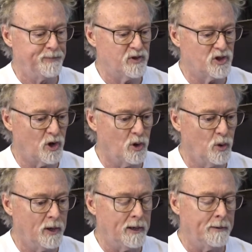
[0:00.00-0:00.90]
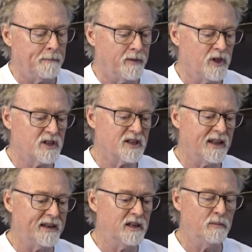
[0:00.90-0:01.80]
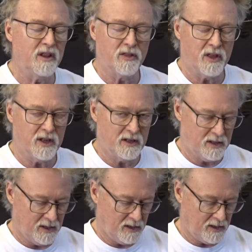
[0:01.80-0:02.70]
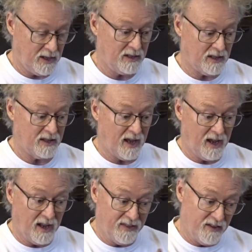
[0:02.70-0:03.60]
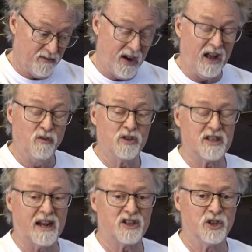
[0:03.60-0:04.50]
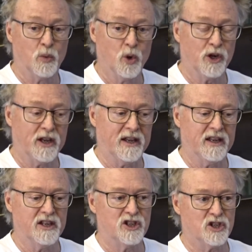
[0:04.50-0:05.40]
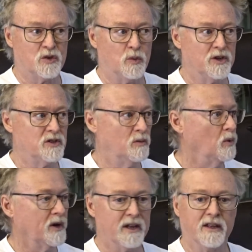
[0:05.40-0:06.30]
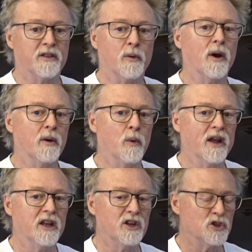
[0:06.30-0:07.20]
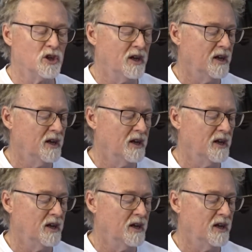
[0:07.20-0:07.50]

So this led me to think that the valve was actually working, it just wasn't working in the right range.